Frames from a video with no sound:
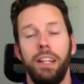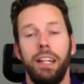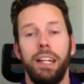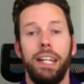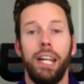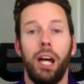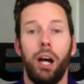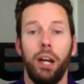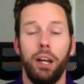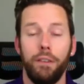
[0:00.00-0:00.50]

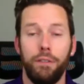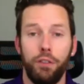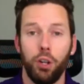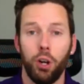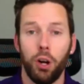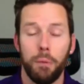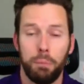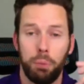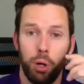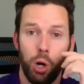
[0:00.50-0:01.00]
Now, if
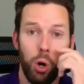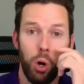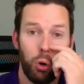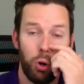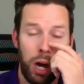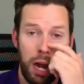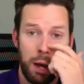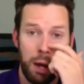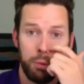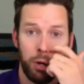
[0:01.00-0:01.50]
you're a
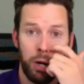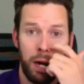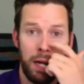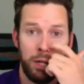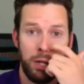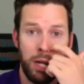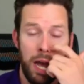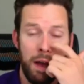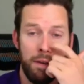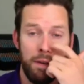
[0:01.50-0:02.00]
programmer and
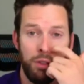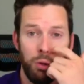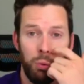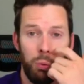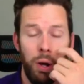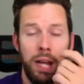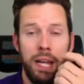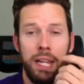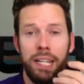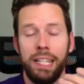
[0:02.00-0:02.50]
you have the
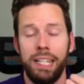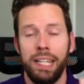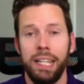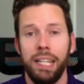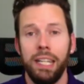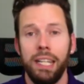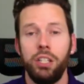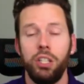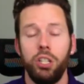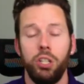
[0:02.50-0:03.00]
way to get
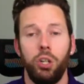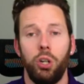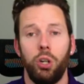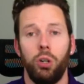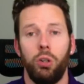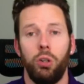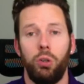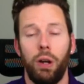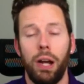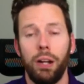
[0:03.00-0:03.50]
into your
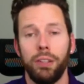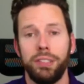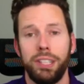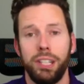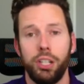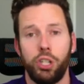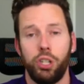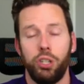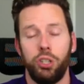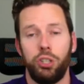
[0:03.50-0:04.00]
ground
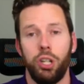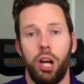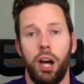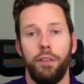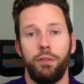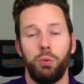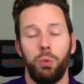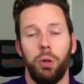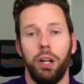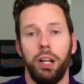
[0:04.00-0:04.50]
station
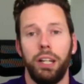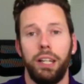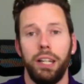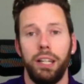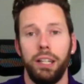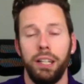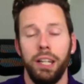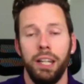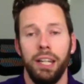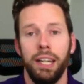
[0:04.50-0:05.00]
software and
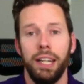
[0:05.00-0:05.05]
can